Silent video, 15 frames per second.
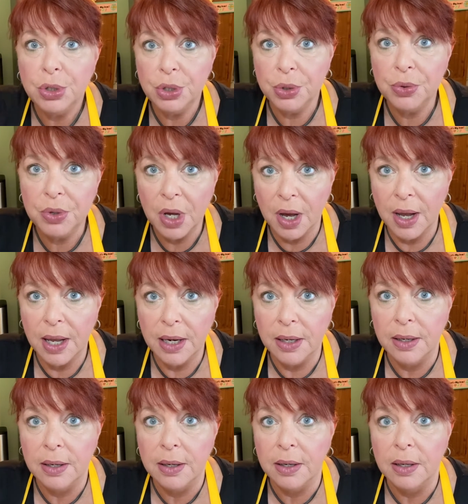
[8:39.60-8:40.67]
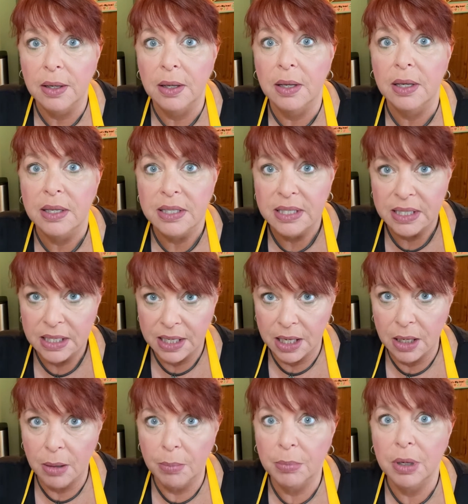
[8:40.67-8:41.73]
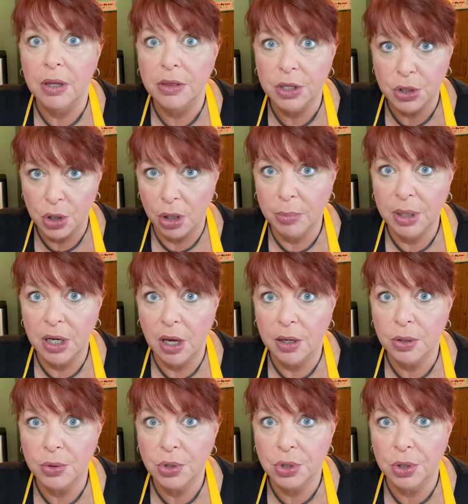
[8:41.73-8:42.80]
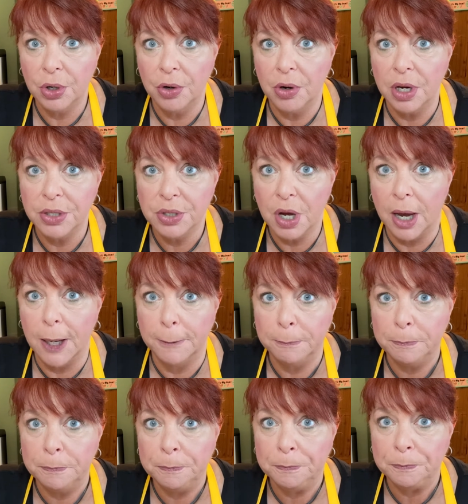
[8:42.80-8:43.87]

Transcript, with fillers: Do not skip the turbinado sugar on top.